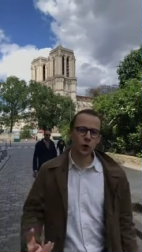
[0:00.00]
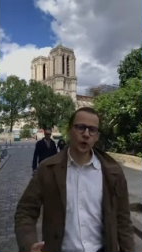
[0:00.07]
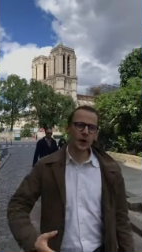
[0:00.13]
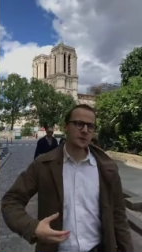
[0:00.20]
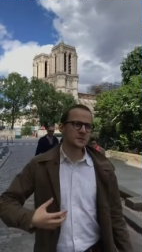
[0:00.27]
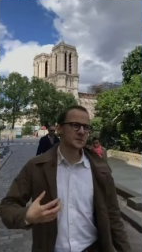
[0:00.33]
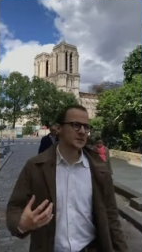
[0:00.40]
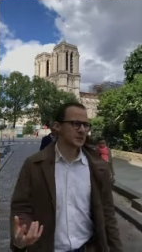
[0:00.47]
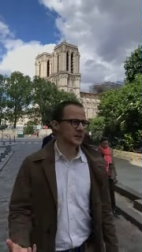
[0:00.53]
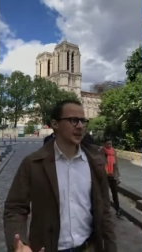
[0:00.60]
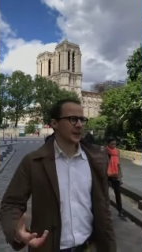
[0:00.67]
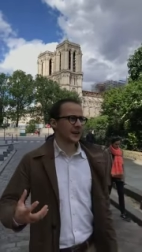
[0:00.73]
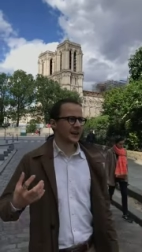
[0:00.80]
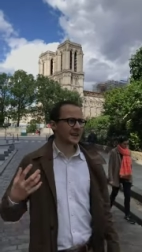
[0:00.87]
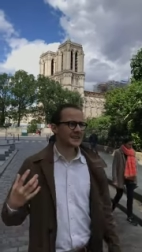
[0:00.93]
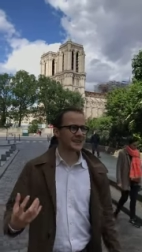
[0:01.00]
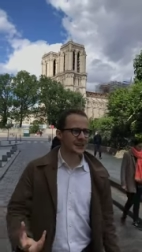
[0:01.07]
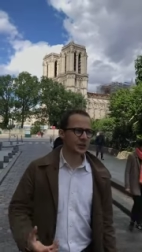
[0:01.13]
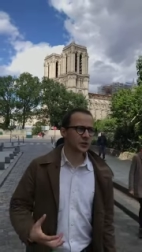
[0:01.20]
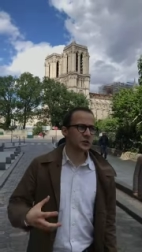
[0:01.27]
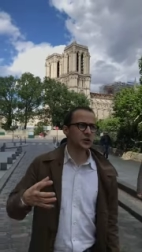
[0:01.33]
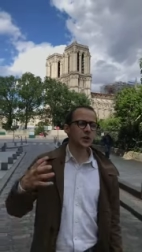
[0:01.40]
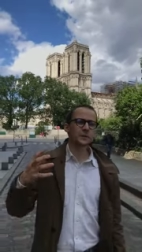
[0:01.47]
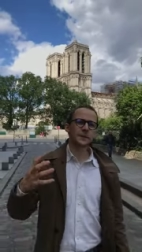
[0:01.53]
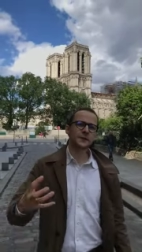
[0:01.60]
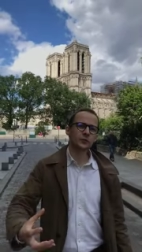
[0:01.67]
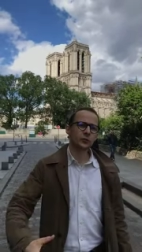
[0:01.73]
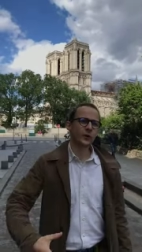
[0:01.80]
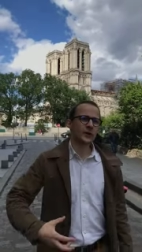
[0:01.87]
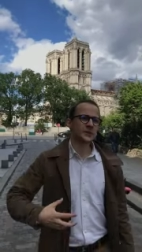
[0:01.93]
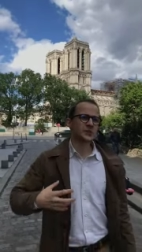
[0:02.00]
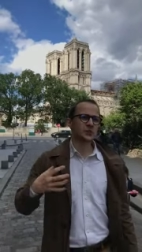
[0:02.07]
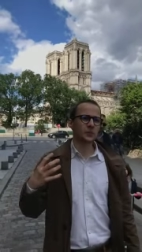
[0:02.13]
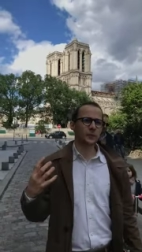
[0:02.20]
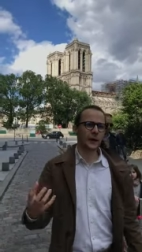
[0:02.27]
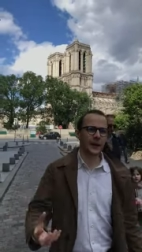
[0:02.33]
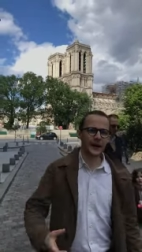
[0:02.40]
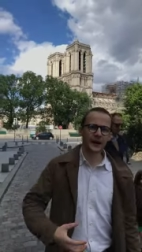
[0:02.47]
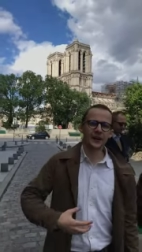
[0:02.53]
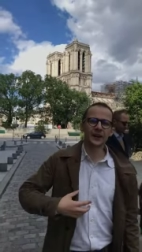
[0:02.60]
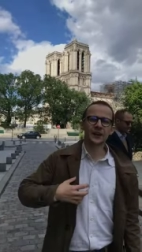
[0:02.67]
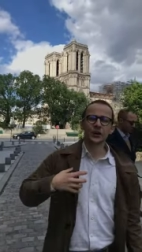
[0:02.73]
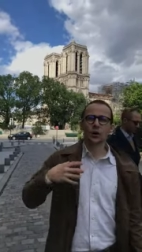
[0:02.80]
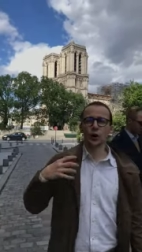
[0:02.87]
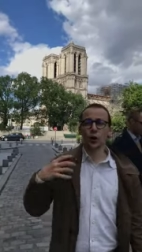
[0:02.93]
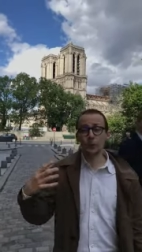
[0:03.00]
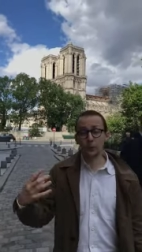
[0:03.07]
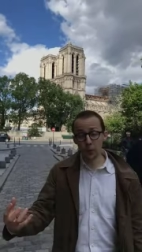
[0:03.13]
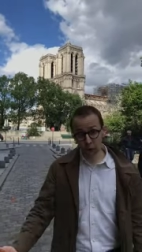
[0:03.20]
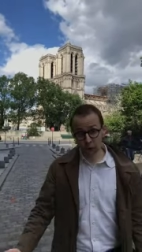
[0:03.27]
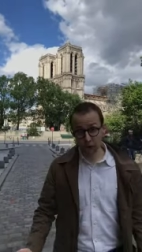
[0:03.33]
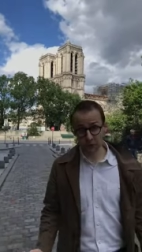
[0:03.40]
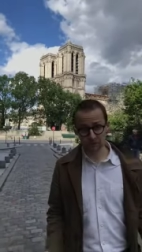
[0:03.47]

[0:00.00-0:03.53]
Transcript: comes inside a shop and tries to buy a book